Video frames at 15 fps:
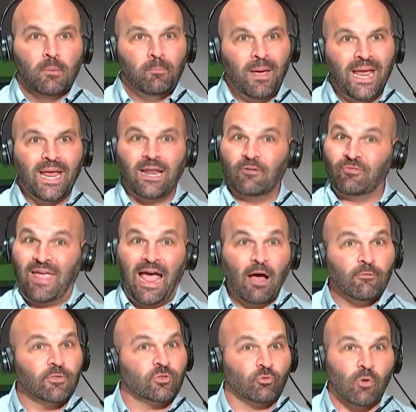man, if
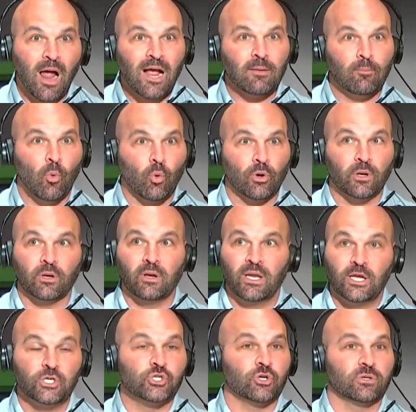Calvin Throckmorton
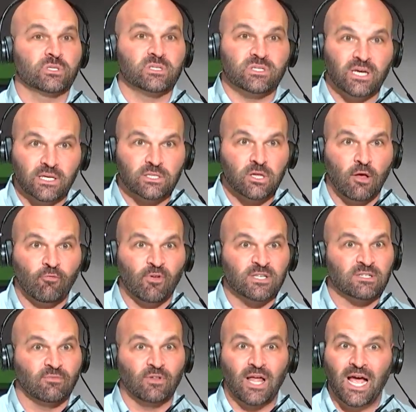is your sixth
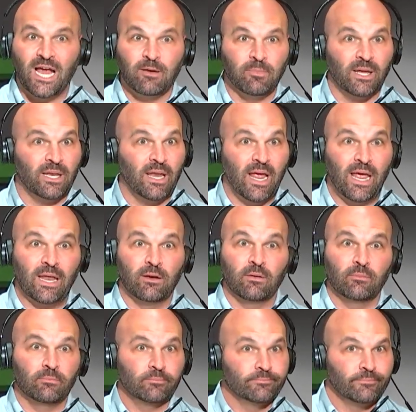offensive lineman
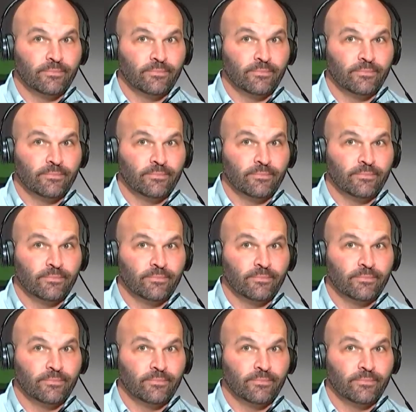and